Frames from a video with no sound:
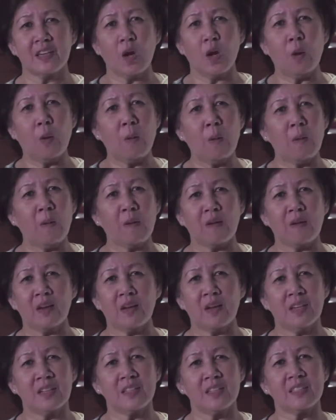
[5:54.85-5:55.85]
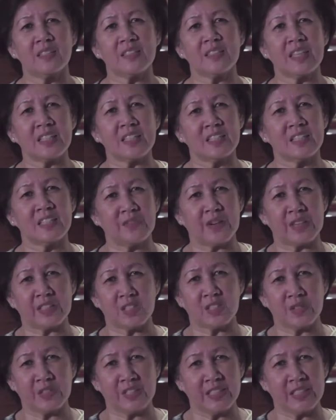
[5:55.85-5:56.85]
or
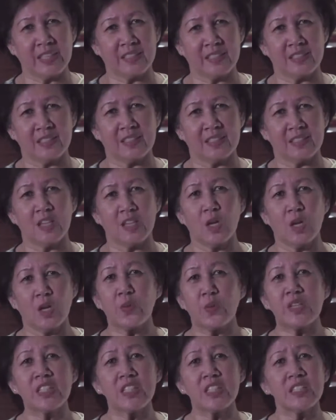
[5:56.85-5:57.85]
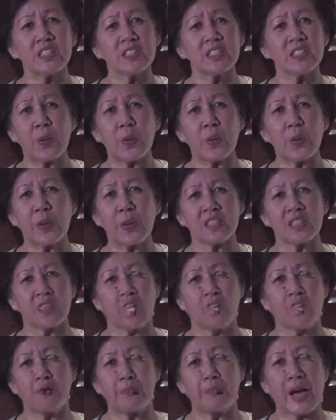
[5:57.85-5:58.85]
unsatisfactoriness, which is a question
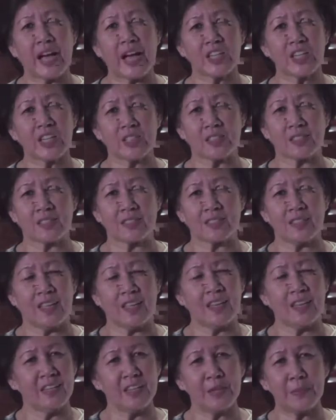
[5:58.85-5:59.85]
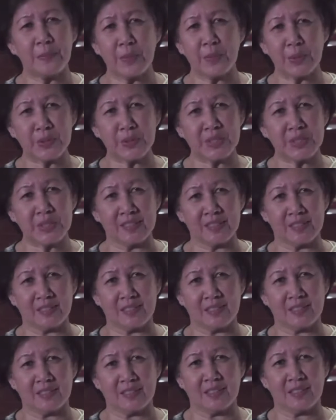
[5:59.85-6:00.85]
of passions and
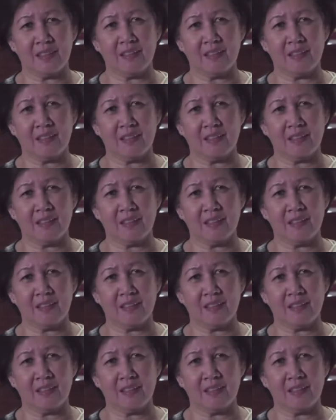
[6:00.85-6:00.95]
emotions.